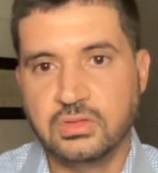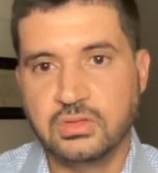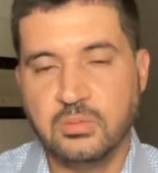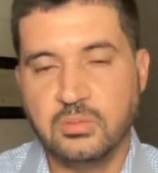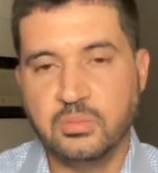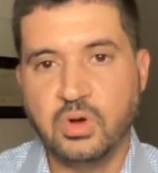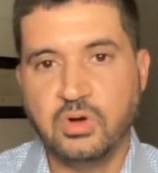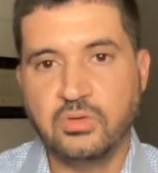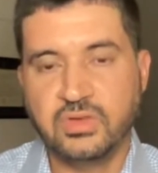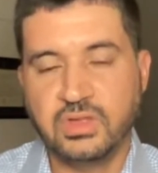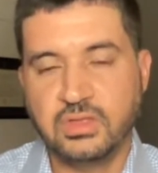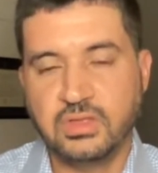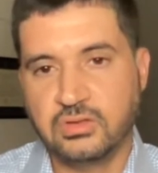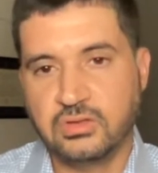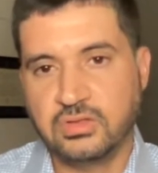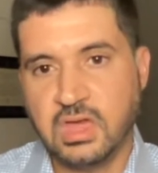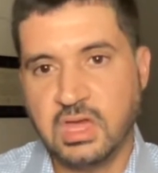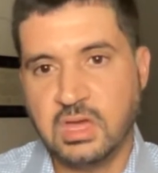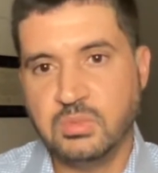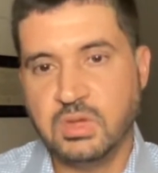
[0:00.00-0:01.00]
in both
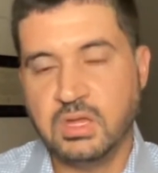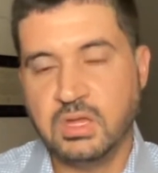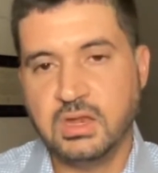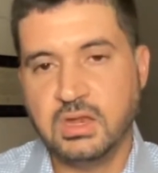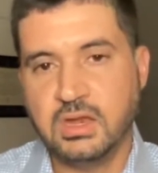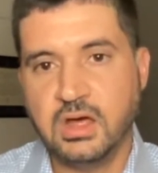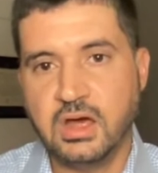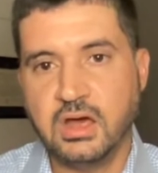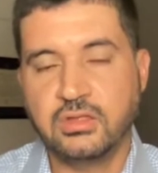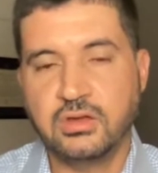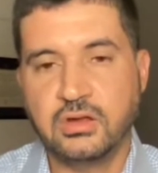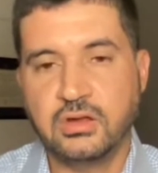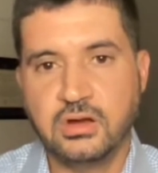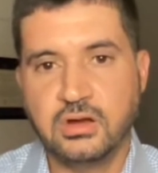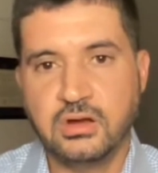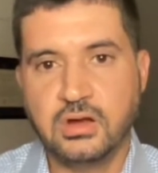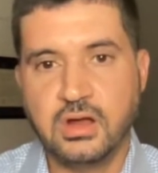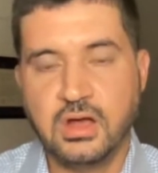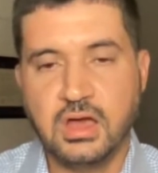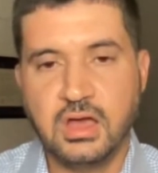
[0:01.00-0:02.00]
entertainment and
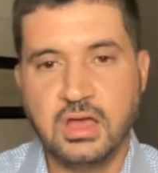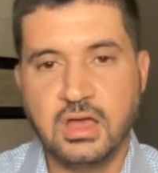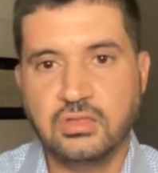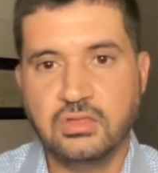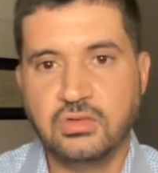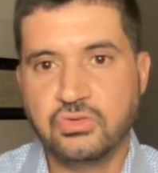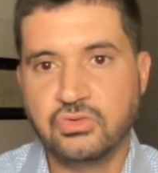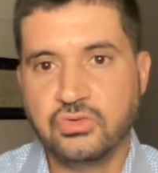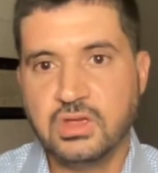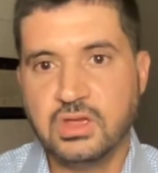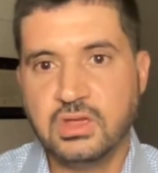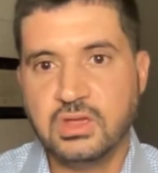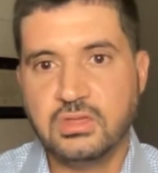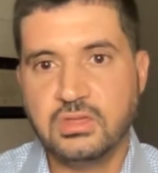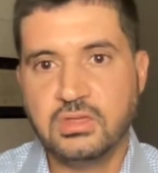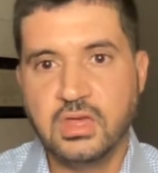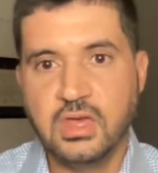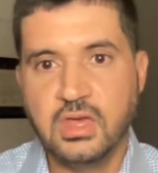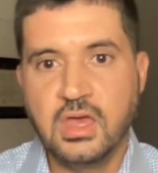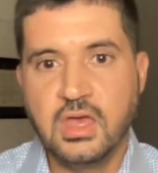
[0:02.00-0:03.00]
other industries